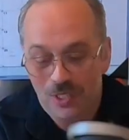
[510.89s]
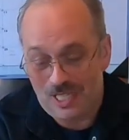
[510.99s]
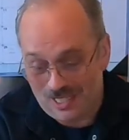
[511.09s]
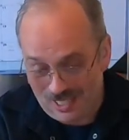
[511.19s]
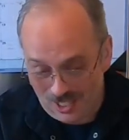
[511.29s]

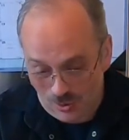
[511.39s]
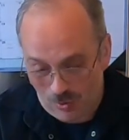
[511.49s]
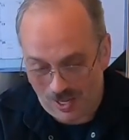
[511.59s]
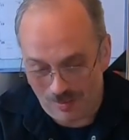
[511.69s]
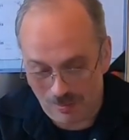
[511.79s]
and this
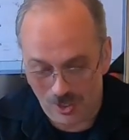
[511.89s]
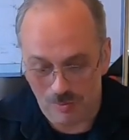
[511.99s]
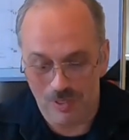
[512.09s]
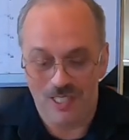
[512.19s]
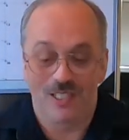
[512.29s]
one must
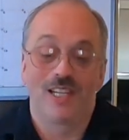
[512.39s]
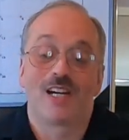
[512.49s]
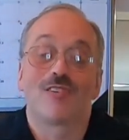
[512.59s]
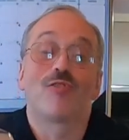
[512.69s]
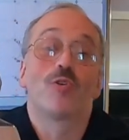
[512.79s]
be an
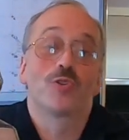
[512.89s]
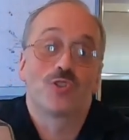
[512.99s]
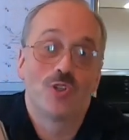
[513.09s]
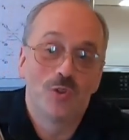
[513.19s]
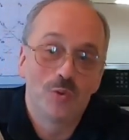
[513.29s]
Air Force
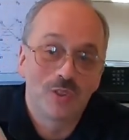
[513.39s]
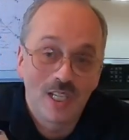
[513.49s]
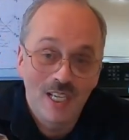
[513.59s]
use,